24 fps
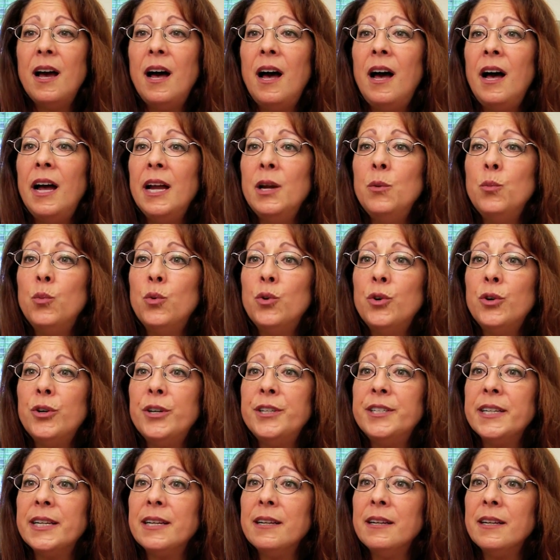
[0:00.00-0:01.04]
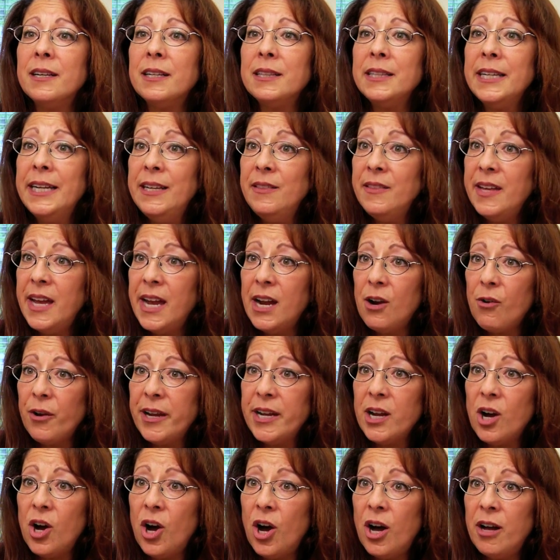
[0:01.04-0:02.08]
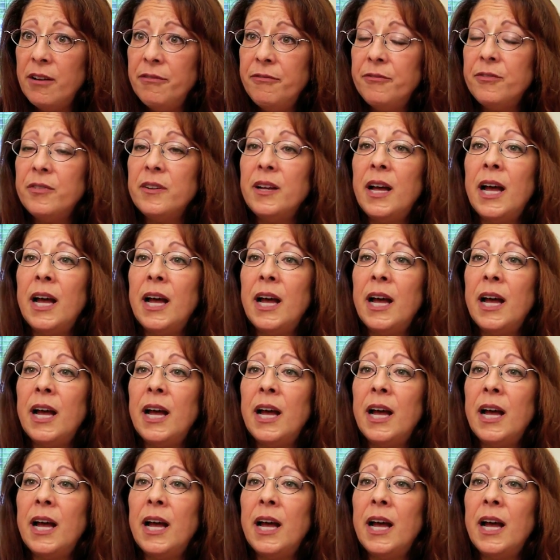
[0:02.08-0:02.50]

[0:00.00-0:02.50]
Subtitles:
I would clean the area off.